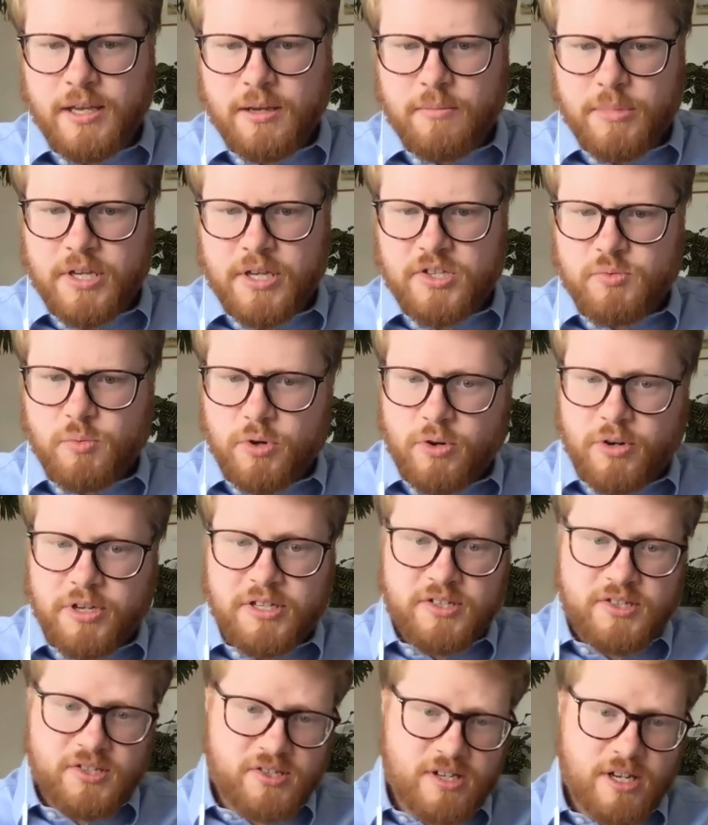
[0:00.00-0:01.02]
because we're going to
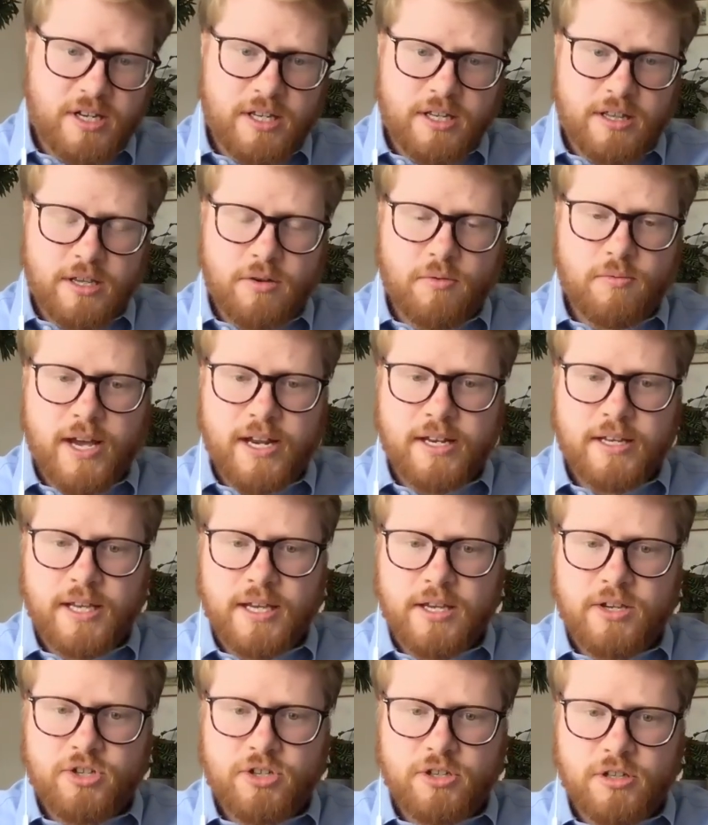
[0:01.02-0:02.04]
study the
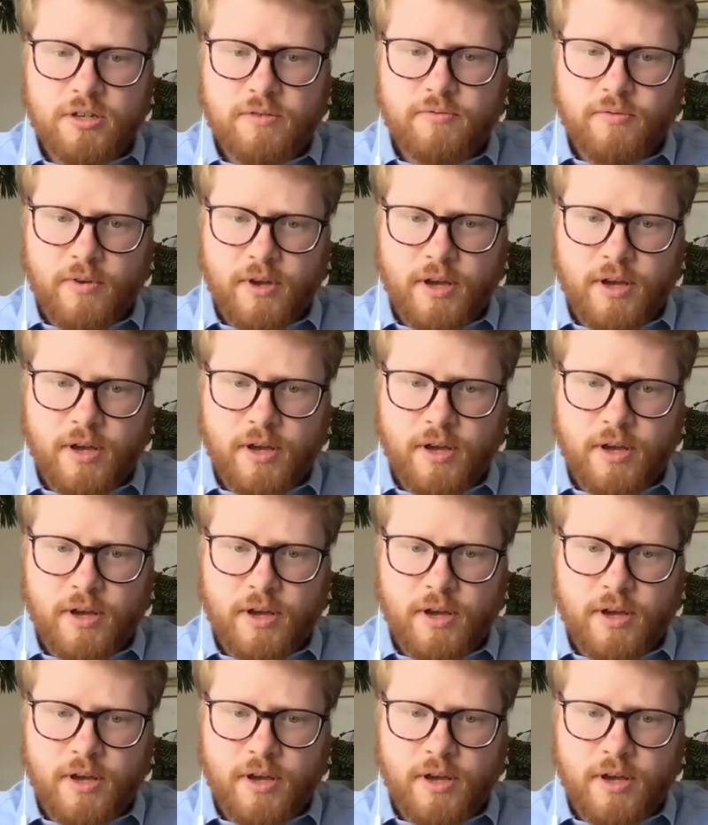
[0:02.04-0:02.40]
eradication